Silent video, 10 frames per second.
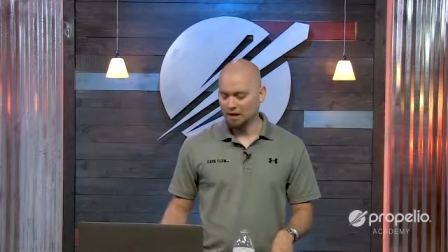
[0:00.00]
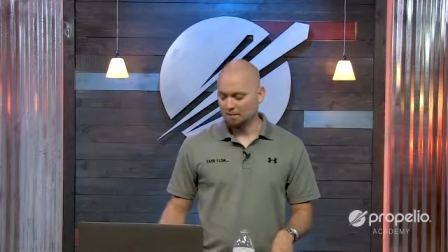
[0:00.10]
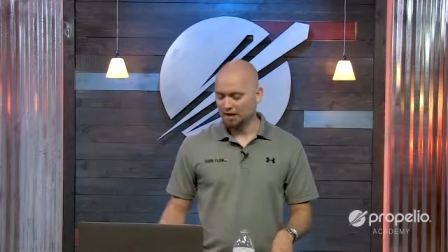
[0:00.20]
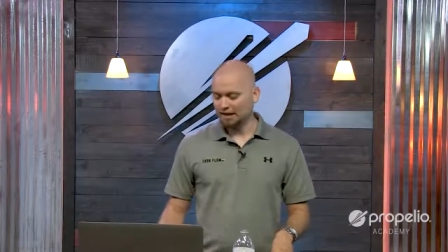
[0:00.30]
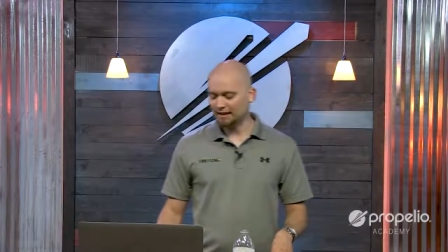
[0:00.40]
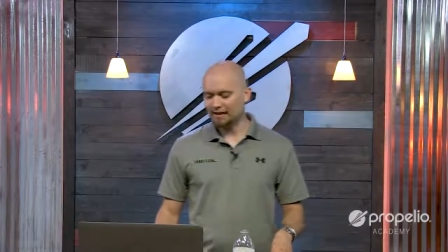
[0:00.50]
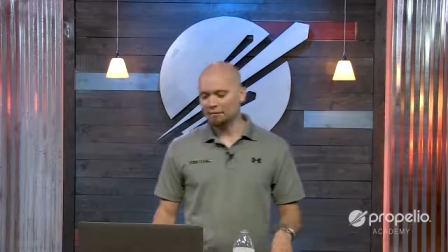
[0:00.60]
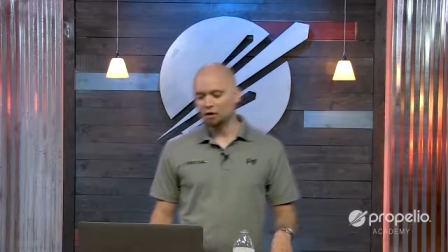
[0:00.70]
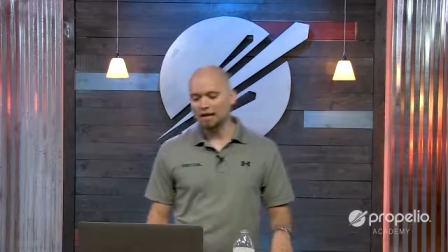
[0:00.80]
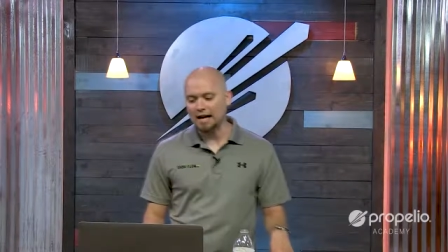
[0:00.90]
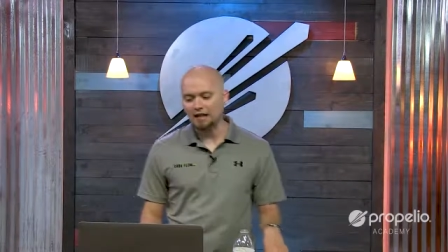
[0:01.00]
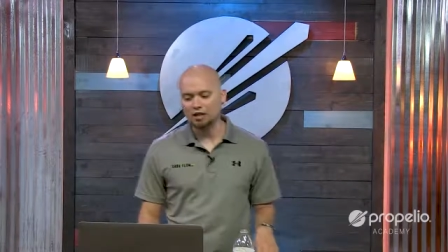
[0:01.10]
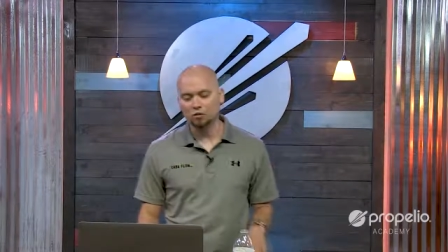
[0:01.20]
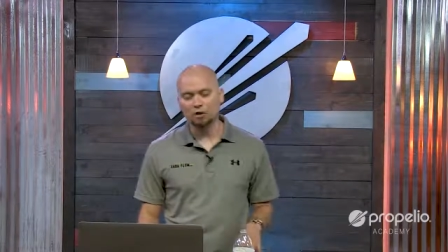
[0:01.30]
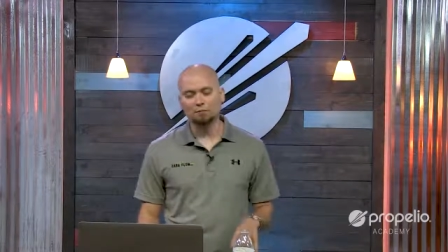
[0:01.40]
But in summary, I
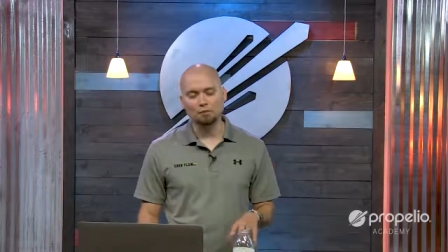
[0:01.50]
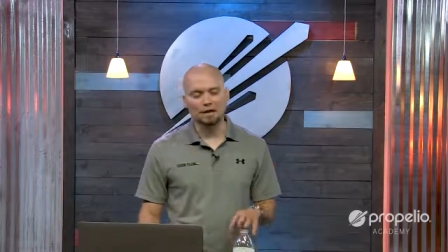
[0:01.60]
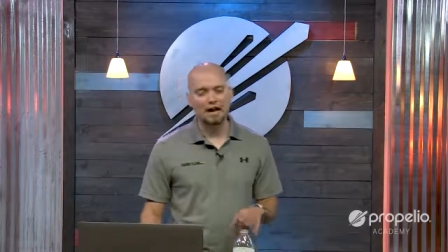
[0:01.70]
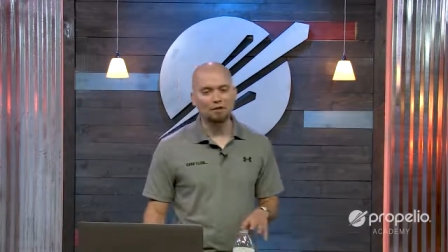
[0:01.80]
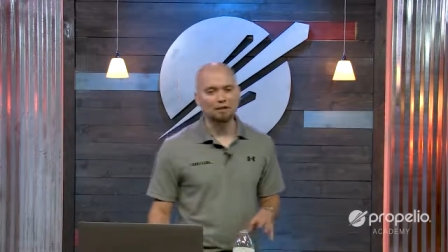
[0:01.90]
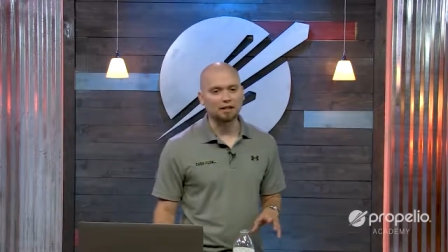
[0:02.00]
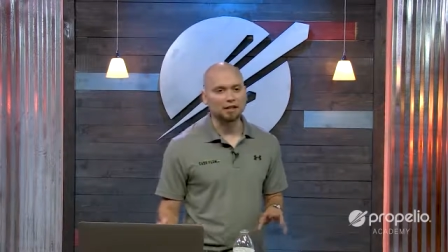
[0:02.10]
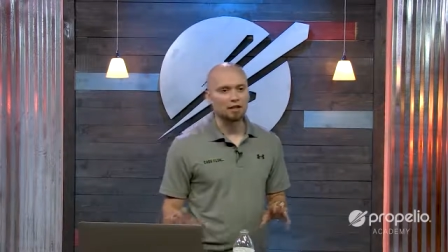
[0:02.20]
just want to point out that